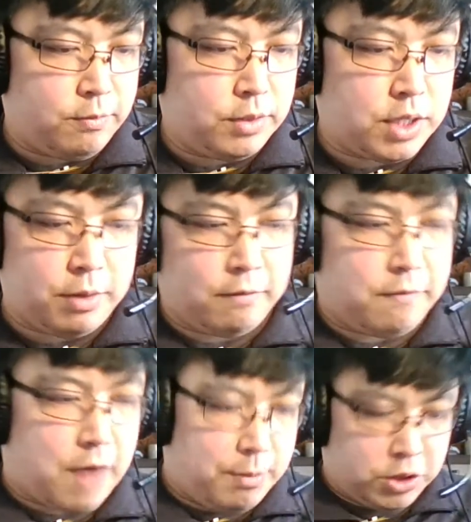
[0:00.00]
dubbing
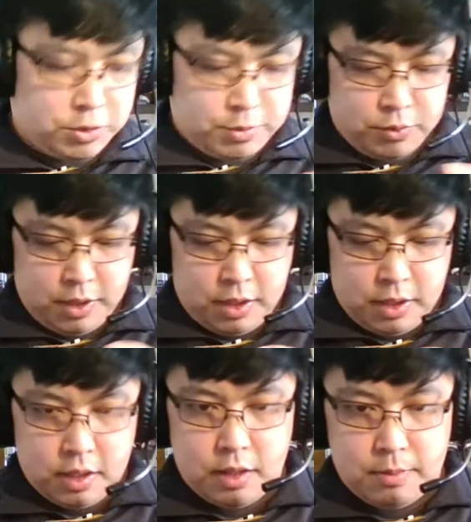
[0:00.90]
fibers
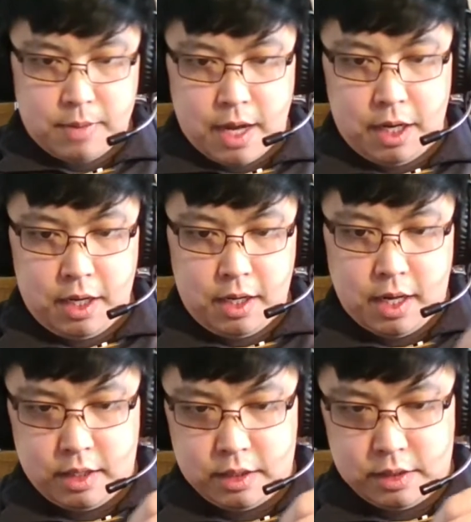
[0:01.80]
between the body
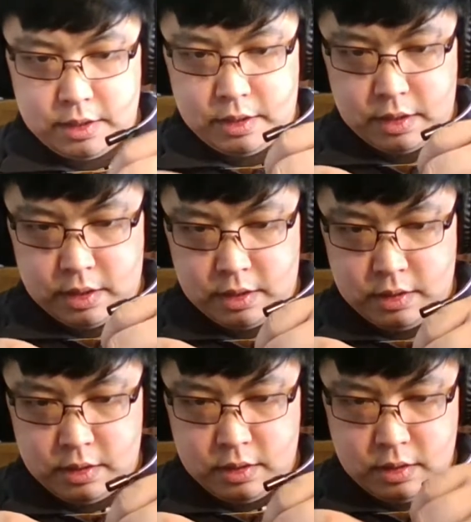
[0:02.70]
and the
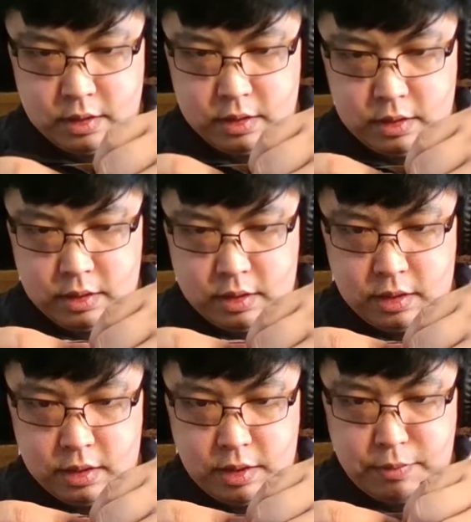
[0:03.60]

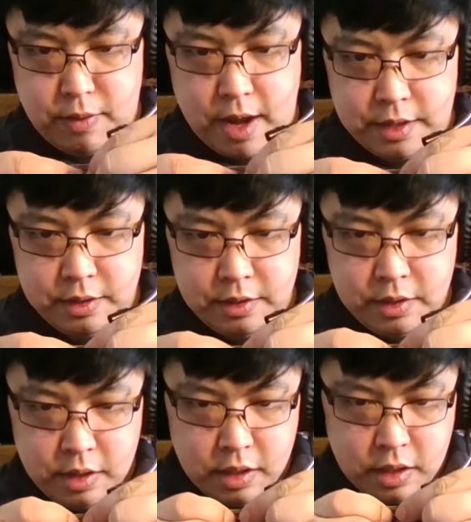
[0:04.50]
thread,
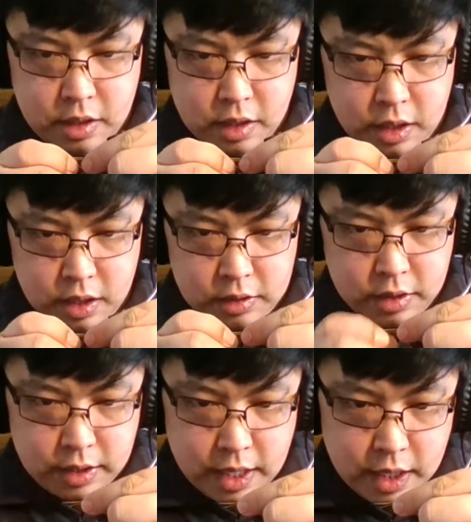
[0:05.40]

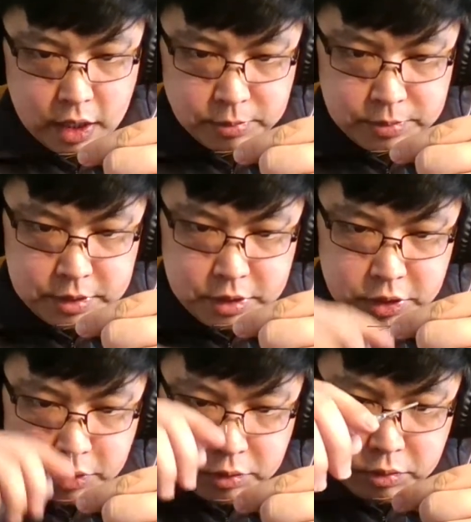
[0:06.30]
and that helps
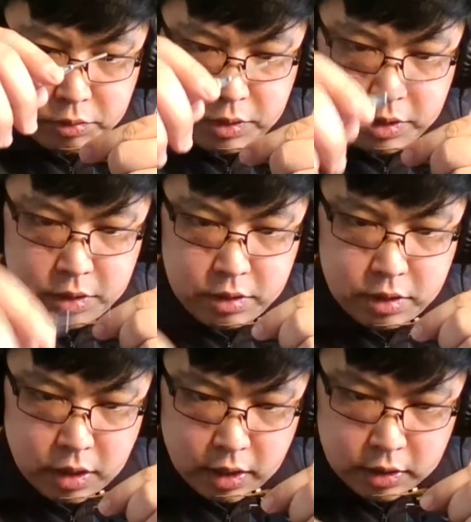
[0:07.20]
to
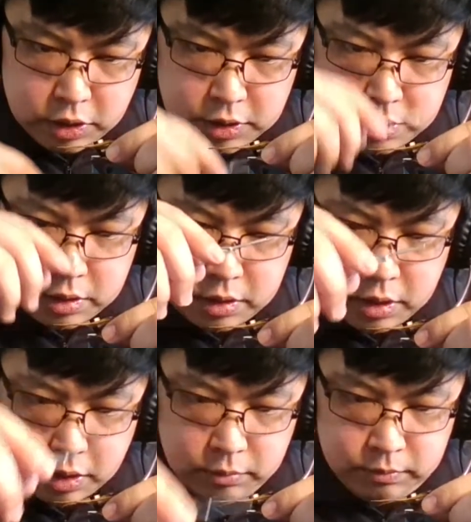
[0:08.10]
just,
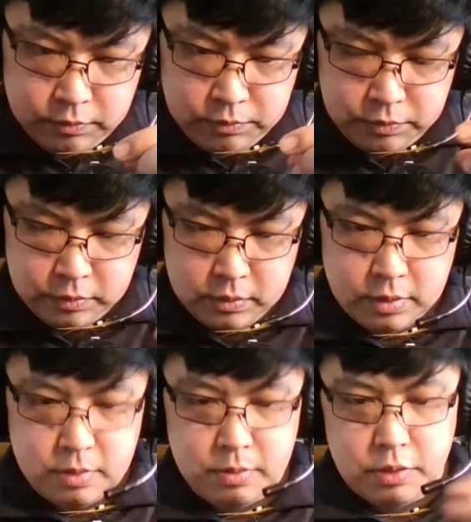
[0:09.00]
you know,
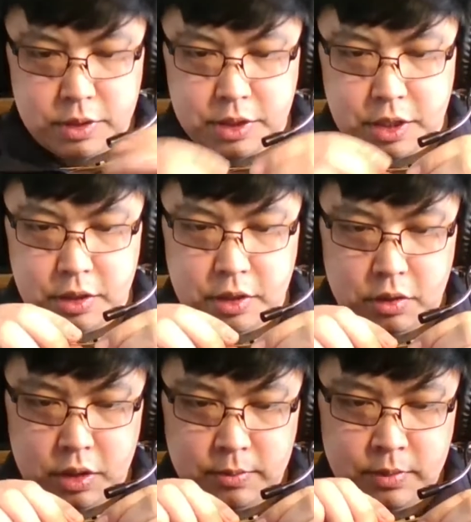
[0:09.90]
more securely
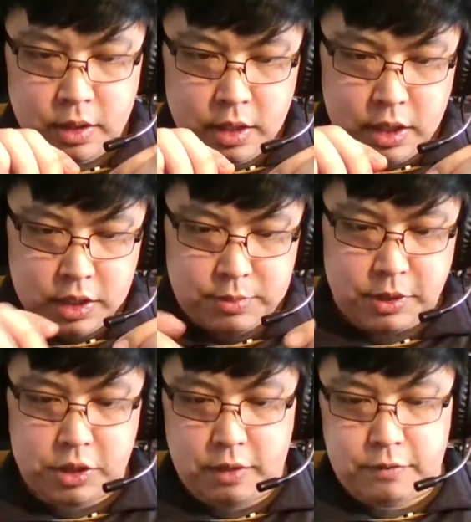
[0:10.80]
hold them,
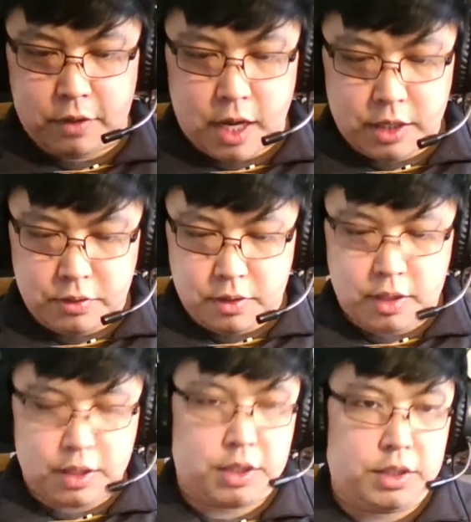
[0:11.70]
especially if you're not doing
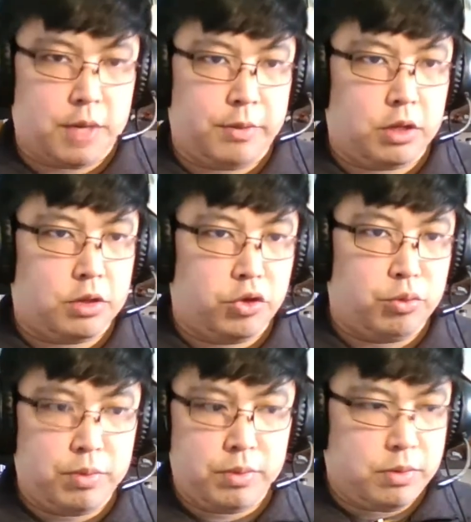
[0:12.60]
like a dubbing
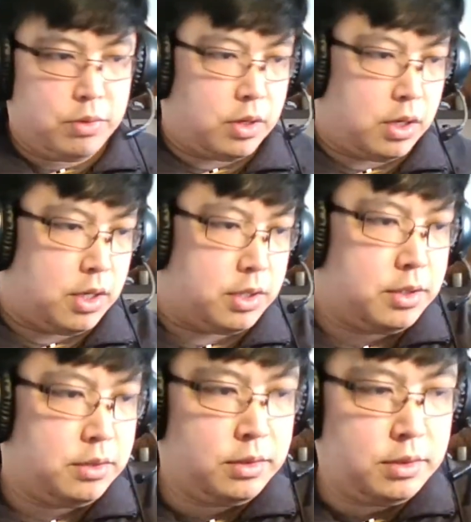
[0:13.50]
loop
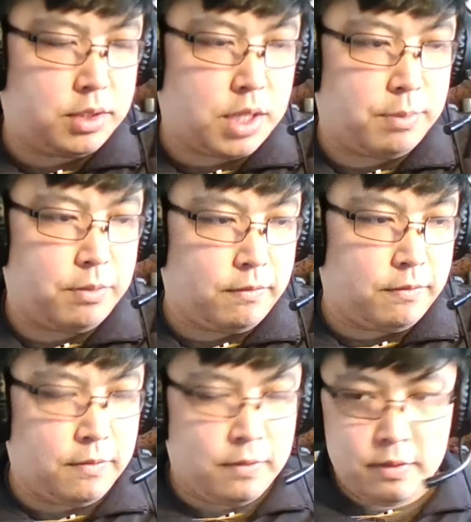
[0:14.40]
type of